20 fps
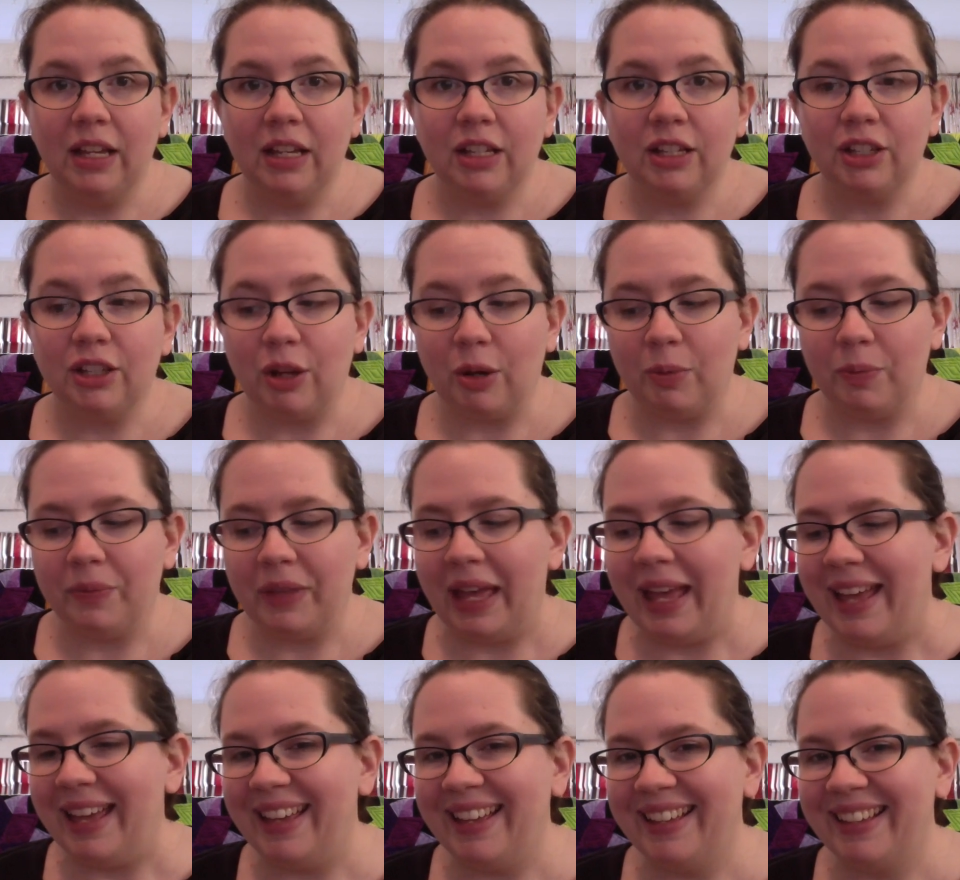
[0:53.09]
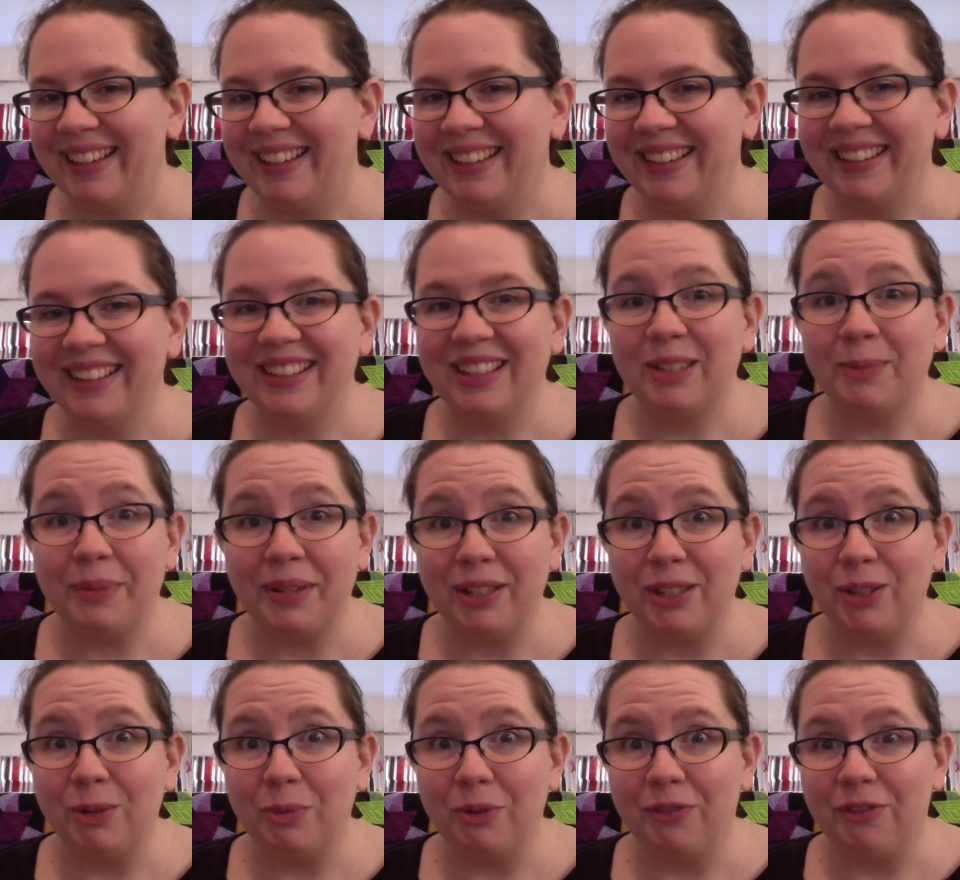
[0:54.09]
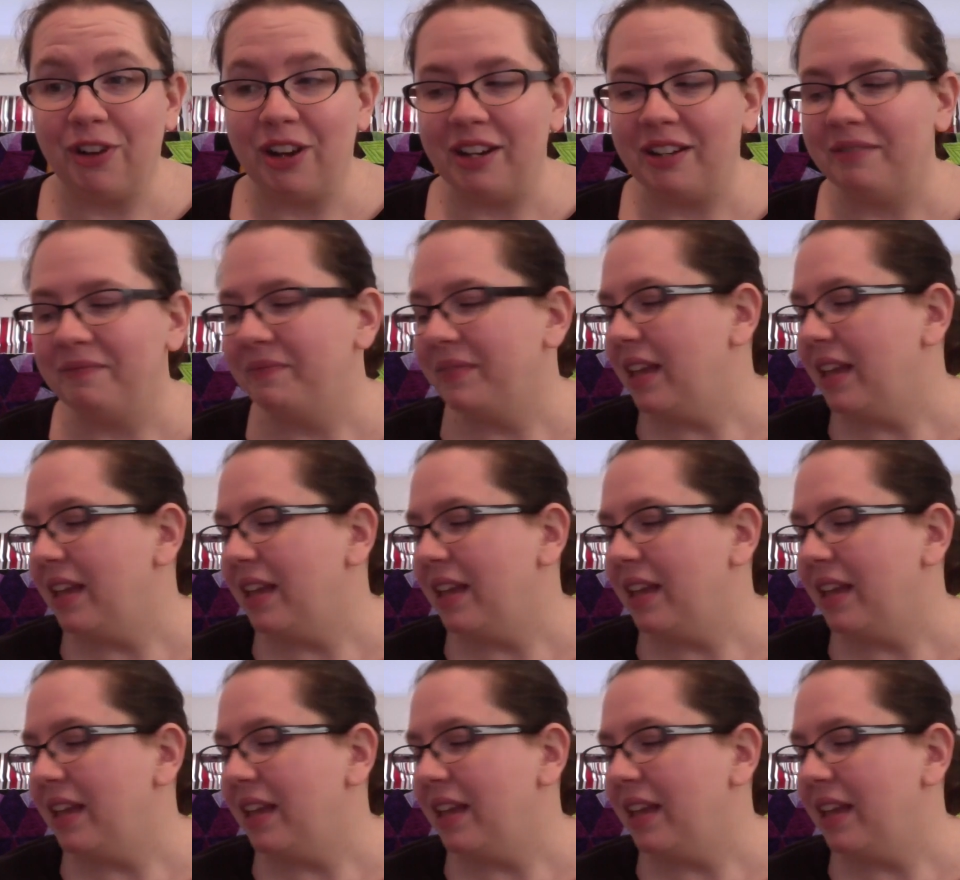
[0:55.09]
So, it's been super fun.